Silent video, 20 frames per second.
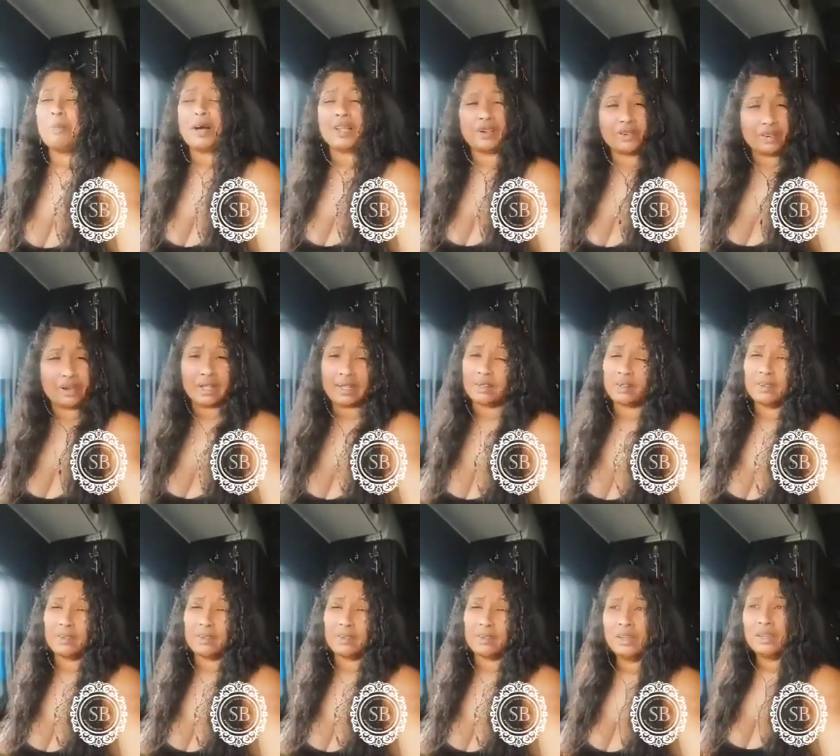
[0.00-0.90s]
to waste
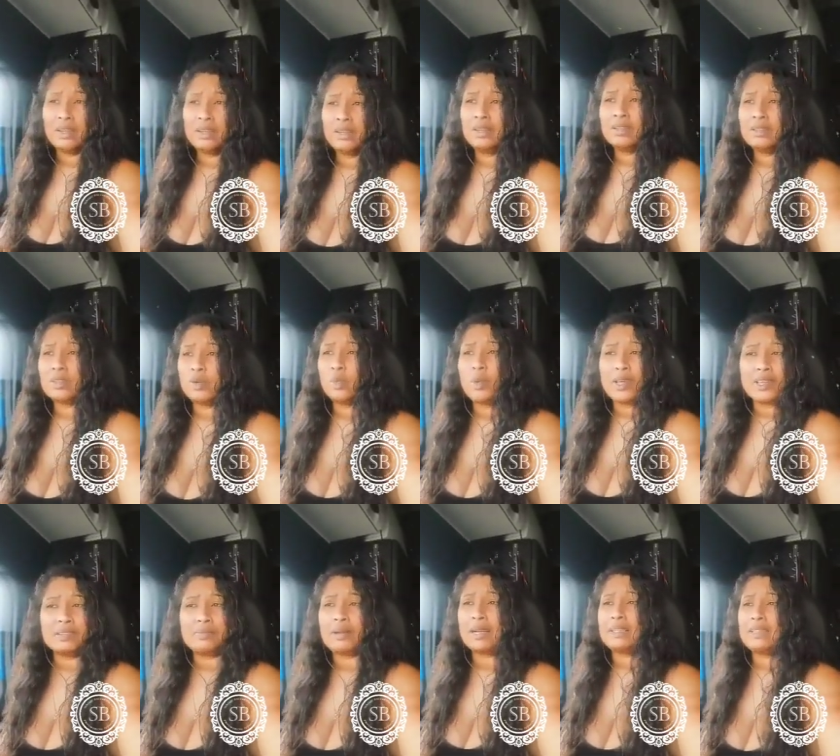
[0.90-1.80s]
my time to
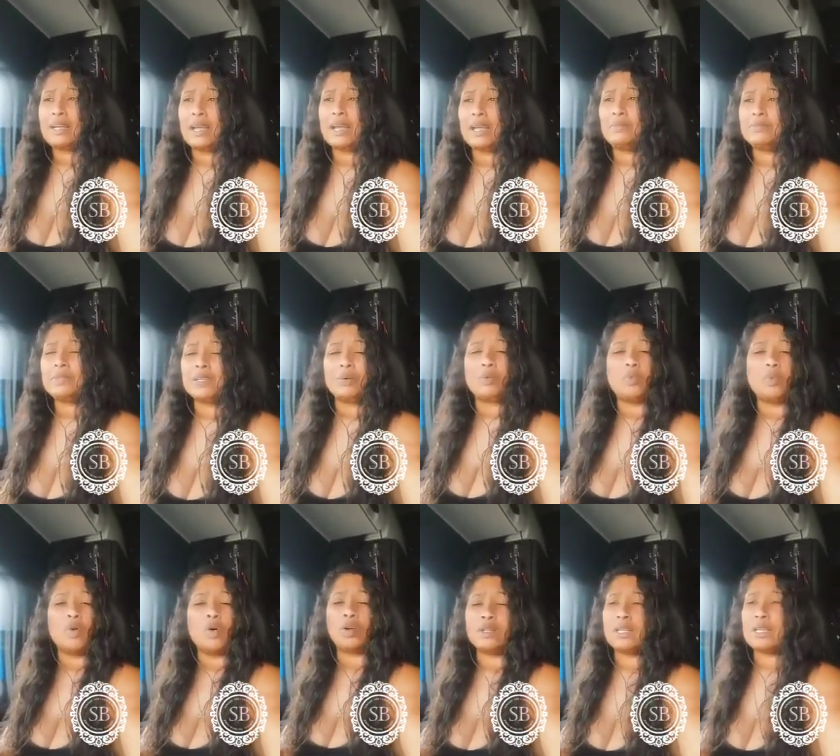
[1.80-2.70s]
warn anybody about
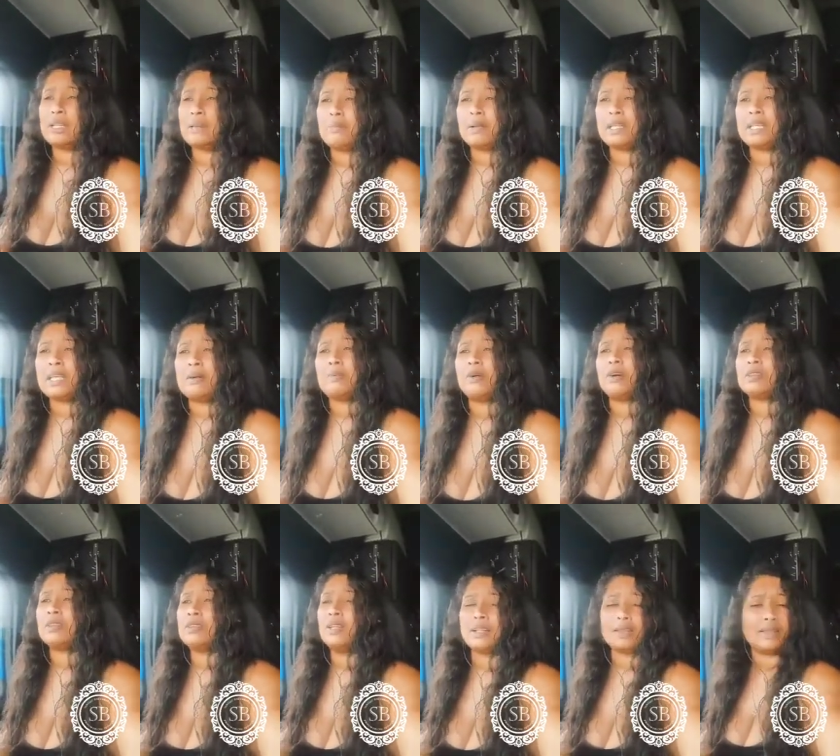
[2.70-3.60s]
nothing again. You all
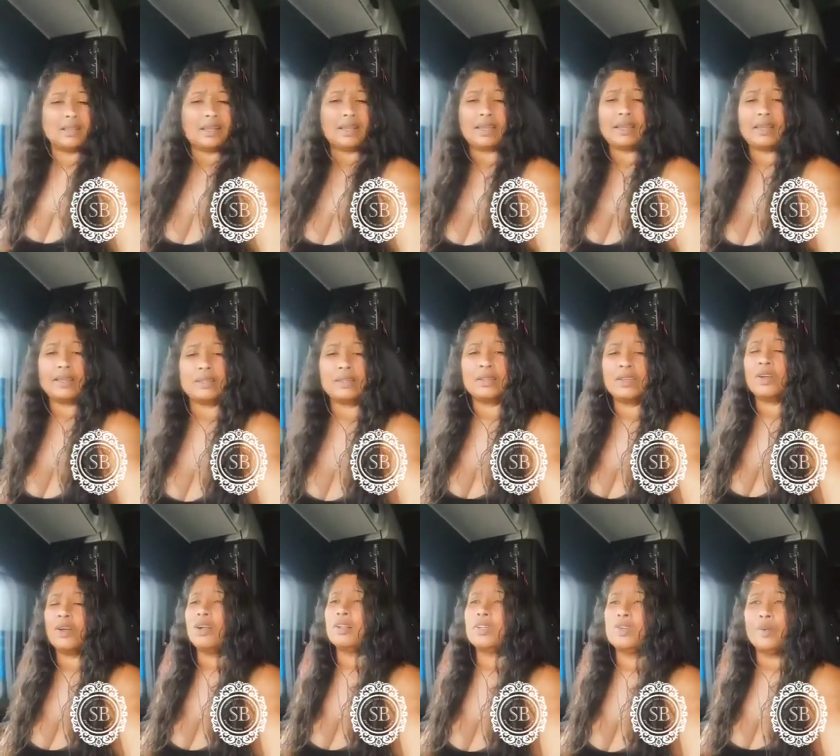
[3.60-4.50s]
do whatever you
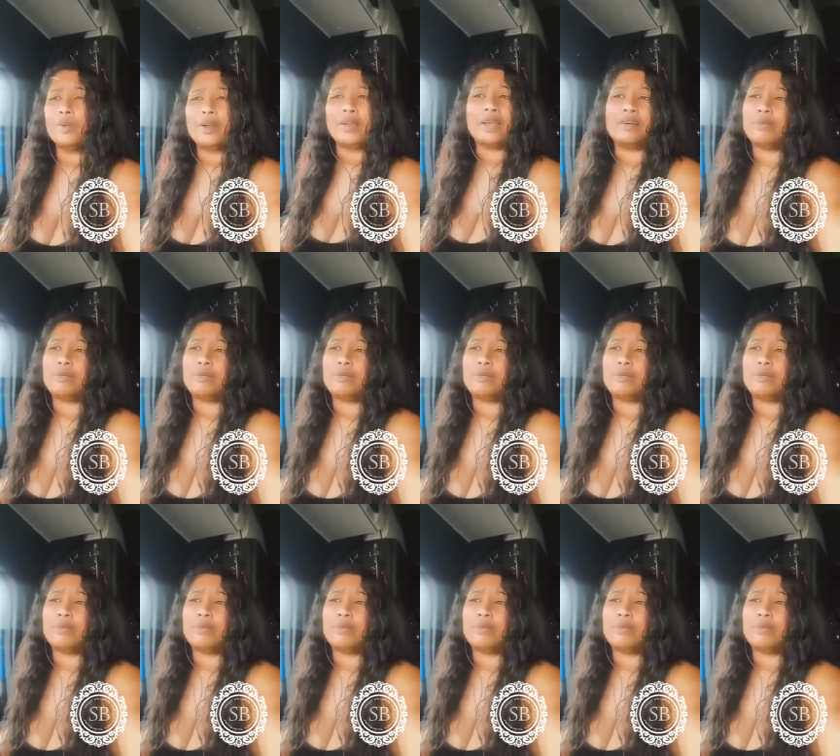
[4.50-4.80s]
all want.